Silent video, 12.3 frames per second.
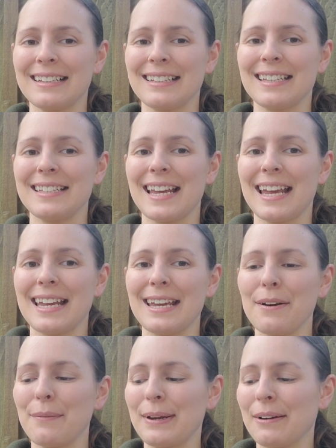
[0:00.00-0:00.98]
Today
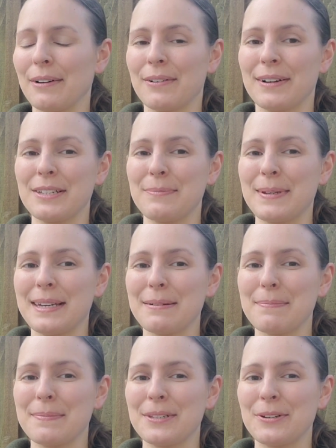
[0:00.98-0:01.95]
we are going to be
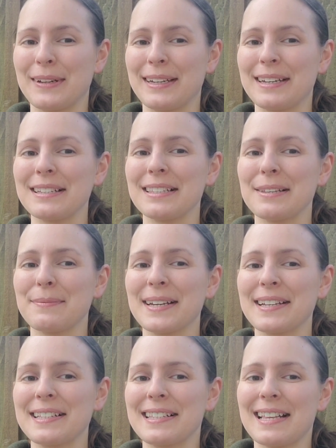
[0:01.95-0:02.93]
doing some
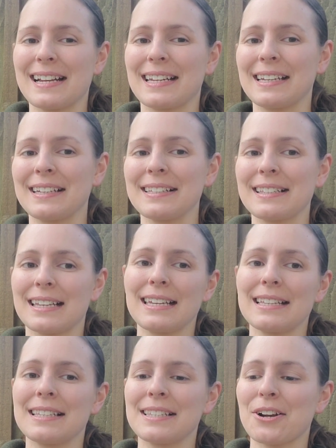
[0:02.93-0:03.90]
exciting
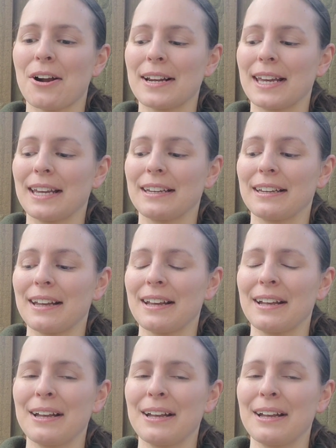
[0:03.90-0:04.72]
seed starting.